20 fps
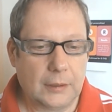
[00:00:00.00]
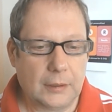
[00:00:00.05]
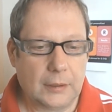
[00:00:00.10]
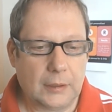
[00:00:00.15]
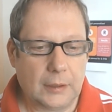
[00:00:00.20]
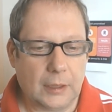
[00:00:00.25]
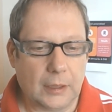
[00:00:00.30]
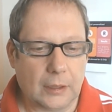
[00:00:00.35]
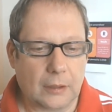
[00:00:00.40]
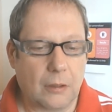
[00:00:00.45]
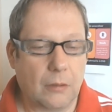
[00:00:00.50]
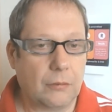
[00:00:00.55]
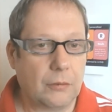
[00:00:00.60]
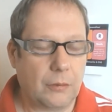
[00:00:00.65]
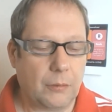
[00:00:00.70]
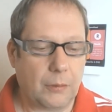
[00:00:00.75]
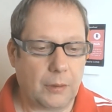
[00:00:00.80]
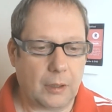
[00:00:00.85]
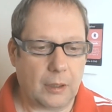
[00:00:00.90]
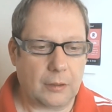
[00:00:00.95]
According to an
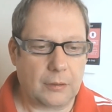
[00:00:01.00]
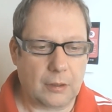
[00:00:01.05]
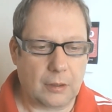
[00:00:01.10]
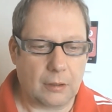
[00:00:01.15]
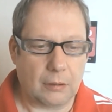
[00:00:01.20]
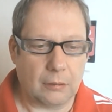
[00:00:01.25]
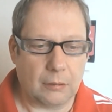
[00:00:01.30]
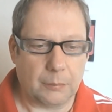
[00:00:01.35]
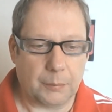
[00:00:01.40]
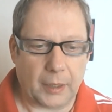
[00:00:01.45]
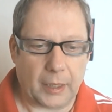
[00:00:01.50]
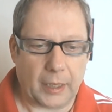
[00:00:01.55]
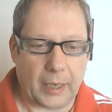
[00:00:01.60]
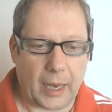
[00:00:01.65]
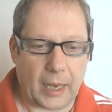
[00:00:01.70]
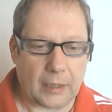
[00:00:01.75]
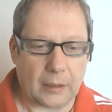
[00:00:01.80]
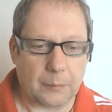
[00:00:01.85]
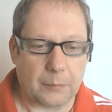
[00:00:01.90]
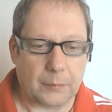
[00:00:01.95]
article by
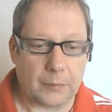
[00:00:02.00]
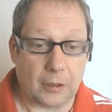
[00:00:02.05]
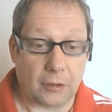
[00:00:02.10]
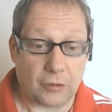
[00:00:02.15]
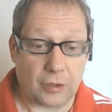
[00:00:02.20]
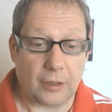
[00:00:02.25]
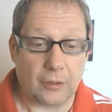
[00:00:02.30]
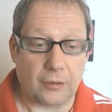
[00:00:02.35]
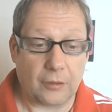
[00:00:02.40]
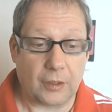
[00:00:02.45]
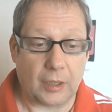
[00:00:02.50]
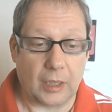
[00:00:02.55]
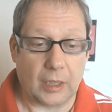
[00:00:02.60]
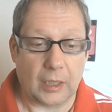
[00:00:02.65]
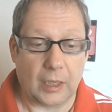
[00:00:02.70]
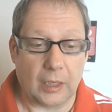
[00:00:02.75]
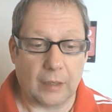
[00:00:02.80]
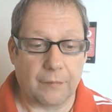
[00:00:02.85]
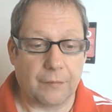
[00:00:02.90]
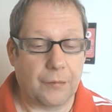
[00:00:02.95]
Adam Lashinsky
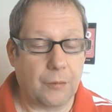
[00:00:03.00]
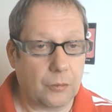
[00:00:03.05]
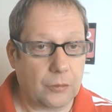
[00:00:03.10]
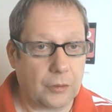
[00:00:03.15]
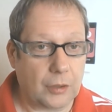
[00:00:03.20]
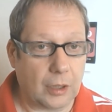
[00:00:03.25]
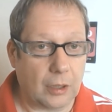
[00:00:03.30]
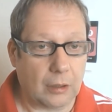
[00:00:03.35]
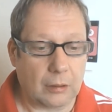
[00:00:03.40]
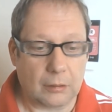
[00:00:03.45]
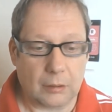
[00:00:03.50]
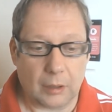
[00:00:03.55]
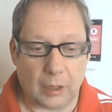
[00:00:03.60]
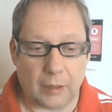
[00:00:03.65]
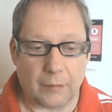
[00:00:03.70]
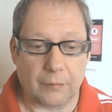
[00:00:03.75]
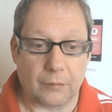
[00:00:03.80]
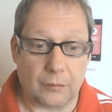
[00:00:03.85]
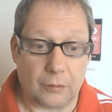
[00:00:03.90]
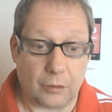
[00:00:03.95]
in Fortune in
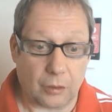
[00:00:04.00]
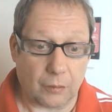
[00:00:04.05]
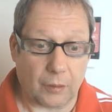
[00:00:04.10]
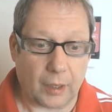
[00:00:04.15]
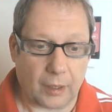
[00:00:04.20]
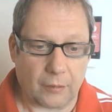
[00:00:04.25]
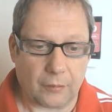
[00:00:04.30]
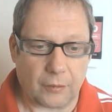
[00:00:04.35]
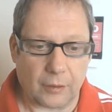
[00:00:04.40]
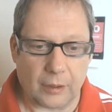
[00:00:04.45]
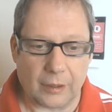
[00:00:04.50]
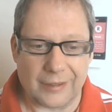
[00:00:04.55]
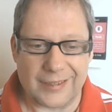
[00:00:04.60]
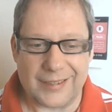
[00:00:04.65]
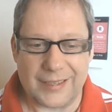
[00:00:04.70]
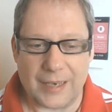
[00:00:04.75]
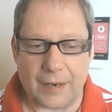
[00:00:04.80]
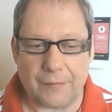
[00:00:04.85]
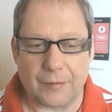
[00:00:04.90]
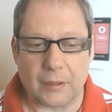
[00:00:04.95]

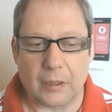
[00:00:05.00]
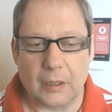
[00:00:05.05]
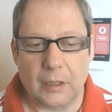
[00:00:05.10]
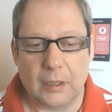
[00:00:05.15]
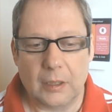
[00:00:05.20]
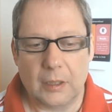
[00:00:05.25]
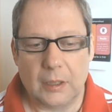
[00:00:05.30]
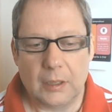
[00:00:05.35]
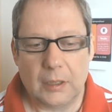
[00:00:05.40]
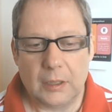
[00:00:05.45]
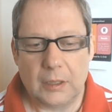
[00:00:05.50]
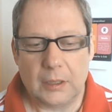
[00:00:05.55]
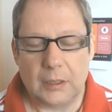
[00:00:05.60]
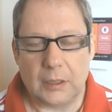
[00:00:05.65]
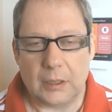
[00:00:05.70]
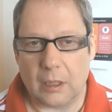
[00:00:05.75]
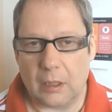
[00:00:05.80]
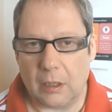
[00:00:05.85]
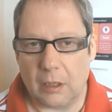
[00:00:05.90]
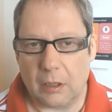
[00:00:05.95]
2007,
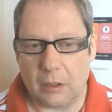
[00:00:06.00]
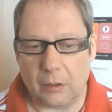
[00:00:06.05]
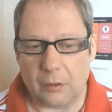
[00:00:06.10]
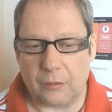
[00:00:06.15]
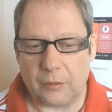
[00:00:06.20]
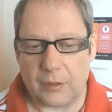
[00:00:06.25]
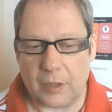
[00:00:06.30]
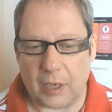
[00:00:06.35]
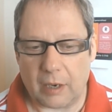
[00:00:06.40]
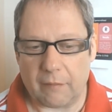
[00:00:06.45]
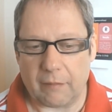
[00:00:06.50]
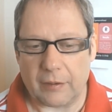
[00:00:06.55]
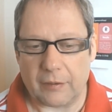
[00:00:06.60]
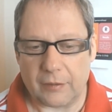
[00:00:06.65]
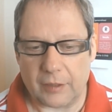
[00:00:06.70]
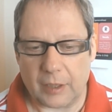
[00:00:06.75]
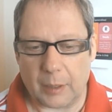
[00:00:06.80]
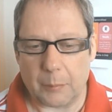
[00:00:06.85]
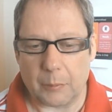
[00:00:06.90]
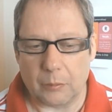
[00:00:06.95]
Yahoo's Terry
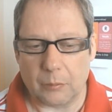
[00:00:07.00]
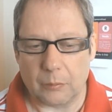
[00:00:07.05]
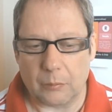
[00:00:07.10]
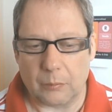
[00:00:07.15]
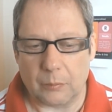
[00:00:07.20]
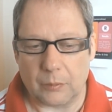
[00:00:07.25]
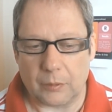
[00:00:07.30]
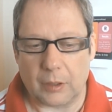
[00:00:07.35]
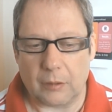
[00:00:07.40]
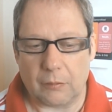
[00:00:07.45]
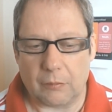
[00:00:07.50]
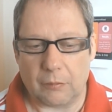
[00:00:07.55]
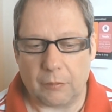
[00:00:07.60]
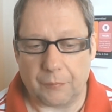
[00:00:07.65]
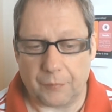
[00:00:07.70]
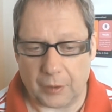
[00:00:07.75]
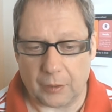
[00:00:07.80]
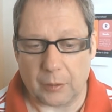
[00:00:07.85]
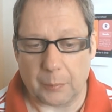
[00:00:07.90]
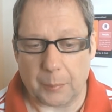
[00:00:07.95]
Semel was
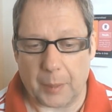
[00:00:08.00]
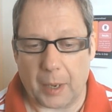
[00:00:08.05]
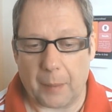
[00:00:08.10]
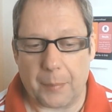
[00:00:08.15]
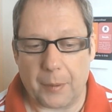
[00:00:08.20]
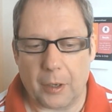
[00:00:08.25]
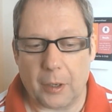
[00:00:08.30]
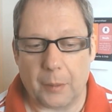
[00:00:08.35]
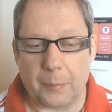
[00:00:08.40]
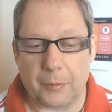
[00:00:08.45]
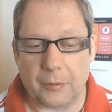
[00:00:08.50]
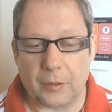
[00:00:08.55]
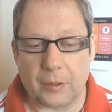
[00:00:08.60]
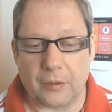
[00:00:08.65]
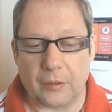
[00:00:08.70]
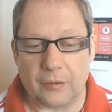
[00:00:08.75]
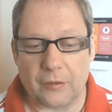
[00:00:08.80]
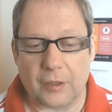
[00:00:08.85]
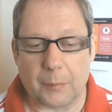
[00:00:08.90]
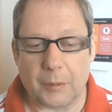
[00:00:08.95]
interviewed about purpose in
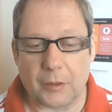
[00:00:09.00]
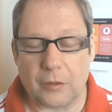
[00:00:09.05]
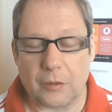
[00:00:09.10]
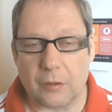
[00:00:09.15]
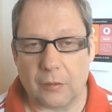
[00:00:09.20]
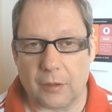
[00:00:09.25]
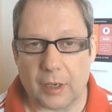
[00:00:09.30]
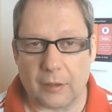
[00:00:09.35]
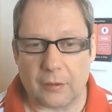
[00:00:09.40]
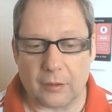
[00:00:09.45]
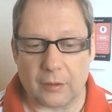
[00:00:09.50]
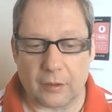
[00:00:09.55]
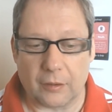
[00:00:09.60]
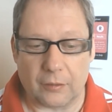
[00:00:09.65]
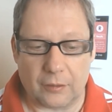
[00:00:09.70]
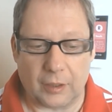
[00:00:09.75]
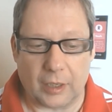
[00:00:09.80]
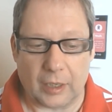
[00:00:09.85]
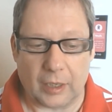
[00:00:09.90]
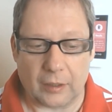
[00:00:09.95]
summer
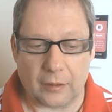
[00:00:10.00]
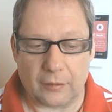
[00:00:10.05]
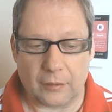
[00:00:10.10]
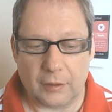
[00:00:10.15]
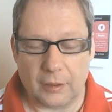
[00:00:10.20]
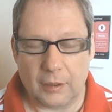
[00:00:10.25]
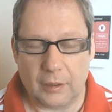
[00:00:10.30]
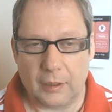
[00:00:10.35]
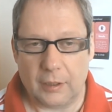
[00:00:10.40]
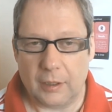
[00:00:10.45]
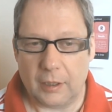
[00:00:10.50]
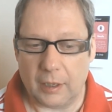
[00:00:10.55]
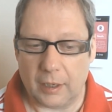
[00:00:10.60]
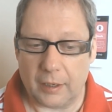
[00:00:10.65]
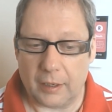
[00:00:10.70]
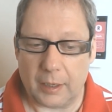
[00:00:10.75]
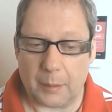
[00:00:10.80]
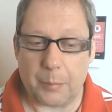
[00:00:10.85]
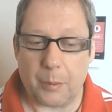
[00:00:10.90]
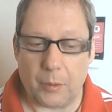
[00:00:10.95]
2006. At
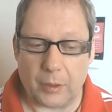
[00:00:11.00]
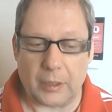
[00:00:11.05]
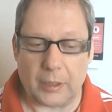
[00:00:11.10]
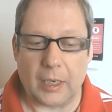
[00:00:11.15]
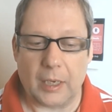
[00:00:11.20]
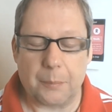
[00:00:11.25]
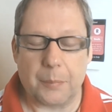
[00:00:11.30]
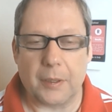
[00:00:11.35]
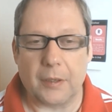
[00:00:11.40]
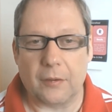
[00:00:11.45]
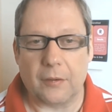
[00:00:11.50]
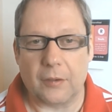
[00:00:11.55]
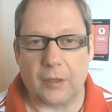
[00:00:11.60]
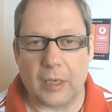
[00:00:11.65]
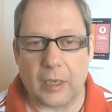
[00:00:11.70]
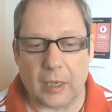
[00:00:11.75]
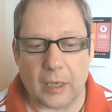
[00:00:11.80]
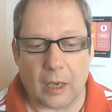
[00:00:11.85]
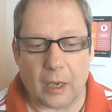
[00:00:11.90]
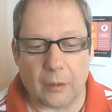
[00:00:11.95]
that point, he'd been
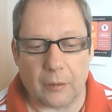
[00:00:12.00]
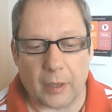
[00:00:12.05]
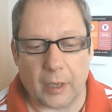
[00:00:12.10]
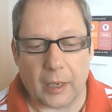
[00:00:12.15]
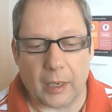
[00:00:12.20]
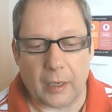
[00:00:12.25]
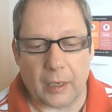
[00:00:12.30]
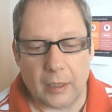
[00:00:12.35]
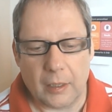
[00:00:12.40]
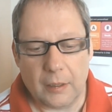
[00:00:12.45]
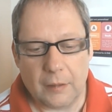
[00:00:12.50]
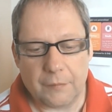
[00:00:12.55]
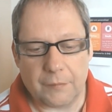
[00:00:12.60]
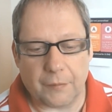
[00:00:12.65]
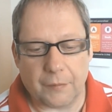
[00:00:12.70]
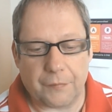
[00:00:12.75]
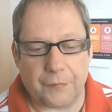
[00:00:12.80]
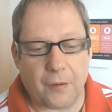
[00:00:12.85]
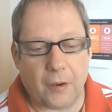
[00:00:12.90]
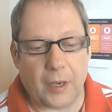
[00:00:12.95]
CEO there for
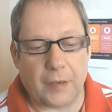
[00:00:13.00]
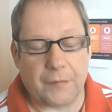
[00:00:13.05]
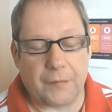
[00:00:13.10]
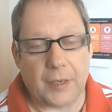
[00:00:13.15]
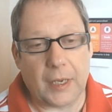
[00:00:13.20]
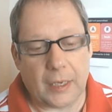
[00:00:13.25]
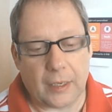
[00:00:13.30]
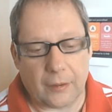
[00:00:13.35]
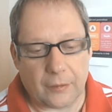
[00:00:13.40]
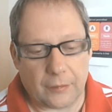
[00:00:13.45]
5 years.